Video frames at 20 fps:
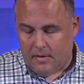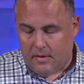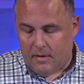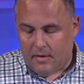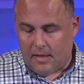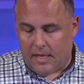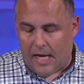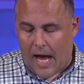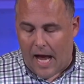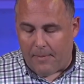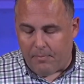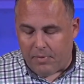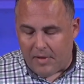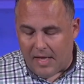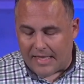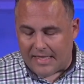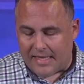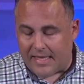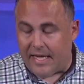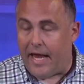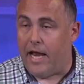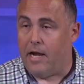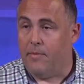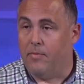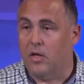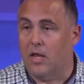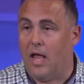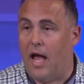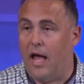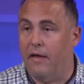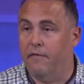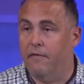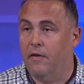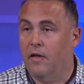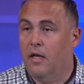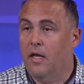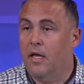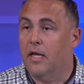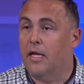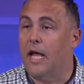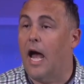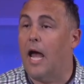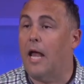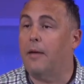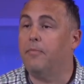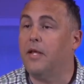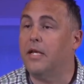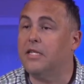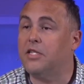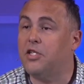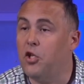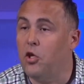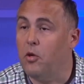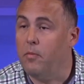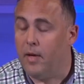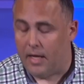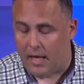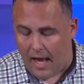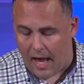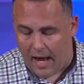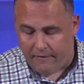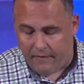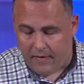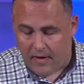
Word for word: God blessed the animal life. God blessed human life.